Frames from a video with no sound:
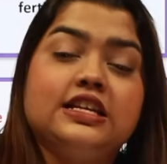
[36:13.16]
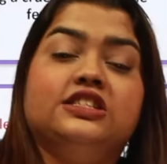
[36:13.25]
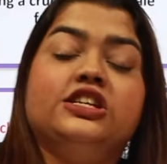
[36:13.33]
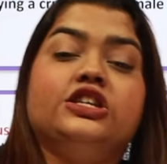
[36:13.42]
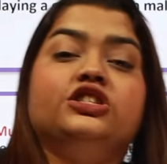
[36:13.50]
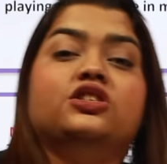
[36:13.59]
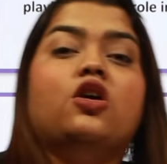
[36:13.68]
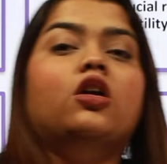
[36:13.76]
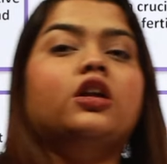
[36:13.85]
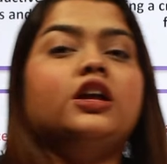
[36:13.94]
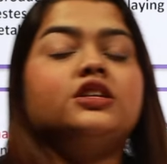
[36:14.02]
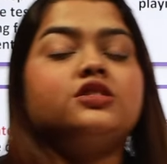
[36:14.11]
such as
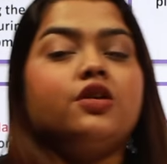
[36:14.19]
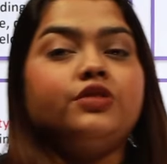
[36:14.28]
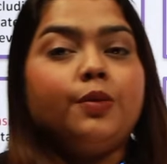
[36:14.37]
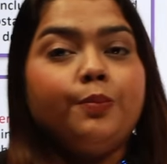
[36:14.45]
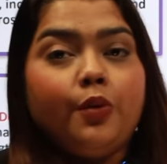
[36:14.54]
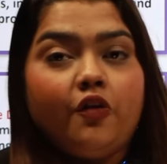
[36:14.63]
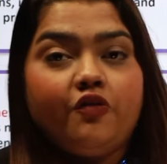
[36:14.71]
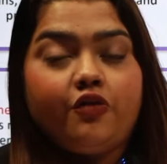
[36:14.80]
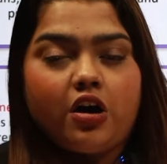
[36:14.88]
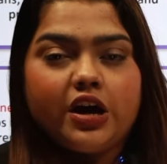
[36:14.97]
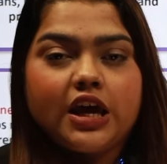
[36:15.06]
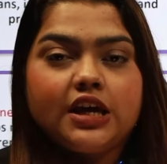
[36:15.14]
hardness of the
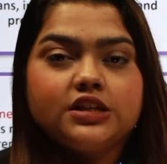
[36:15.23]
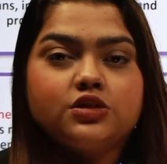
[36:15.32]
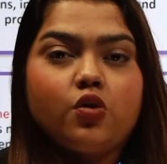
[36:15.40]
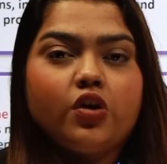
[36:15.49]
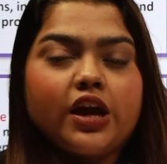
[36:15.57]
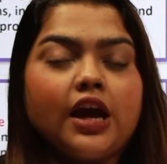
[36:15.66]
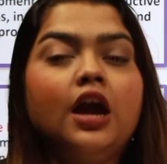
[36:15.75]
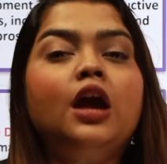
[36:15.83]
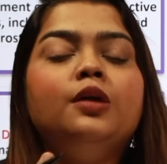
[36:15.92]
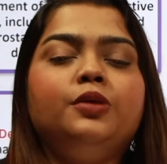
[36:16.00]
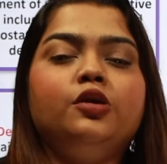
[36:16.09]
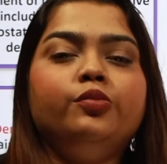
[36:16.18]
voice, okay,
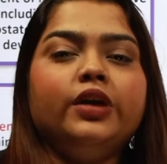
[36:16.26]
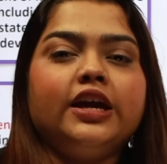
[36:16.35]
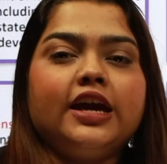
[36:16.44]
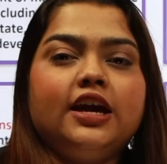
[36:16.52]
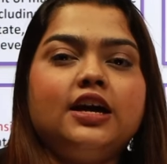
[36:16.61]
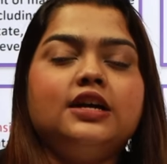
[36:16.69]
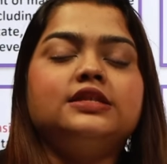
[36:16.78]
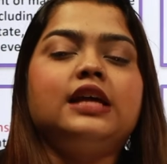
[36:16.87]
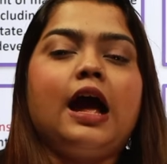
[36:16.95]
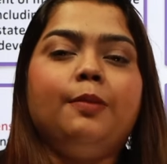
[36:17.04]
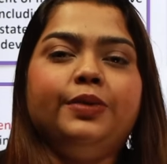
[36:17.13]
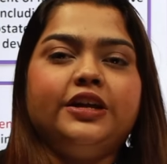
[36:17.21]
pubic hairs,
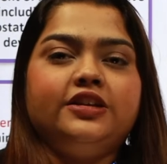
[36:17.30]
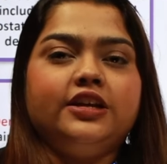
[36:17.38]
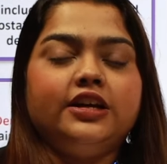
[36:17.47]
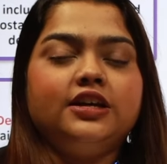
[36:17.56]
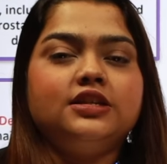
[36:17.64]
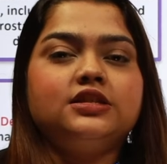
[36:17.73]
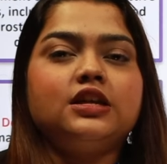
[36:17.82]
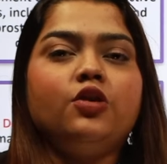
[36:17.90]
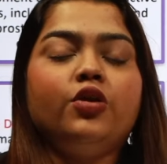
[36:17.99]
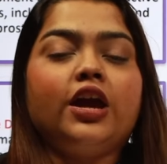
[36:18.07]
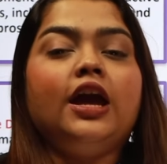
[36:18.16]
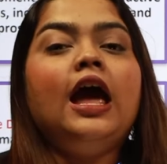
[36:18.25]
armpit hairs,
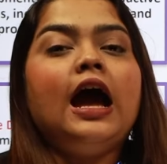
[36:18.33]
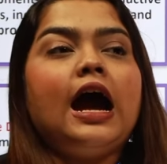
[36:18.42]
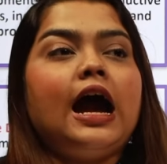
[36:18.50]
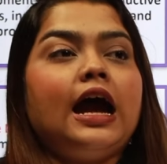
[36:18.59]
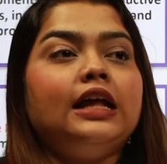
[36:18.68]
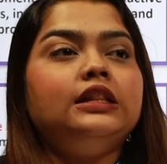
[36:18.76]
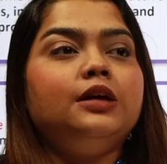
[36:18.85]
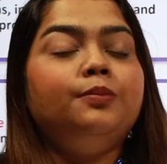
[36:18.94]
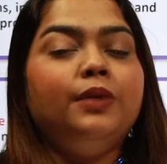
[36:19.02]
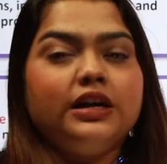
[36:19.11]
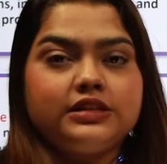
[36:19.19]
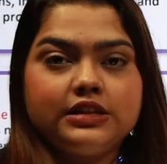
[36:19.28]
okay, and the
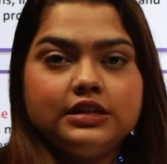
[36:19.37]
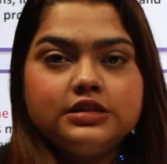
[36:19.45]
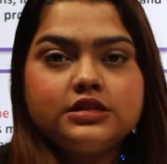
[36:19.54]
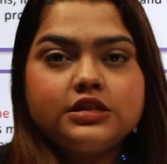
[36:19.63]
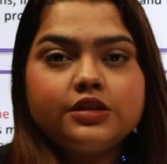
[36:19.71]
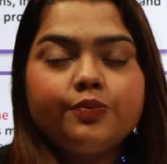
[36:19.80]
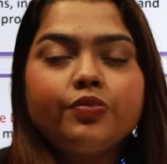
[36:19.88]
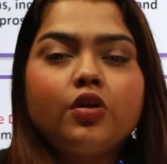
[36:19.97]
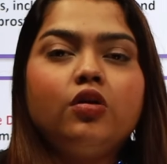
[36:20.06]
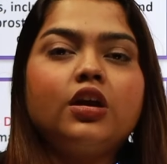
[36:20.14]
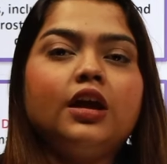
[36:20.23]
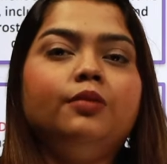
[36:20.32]
muscles,
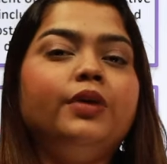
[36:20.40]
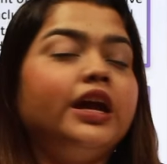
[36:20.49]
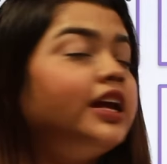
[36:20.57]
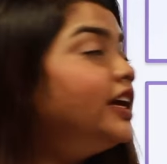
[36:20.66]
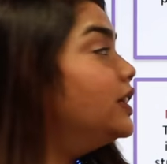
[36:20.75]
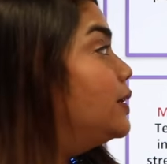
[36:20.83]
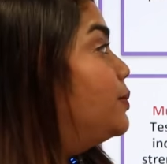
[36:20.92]
okay, making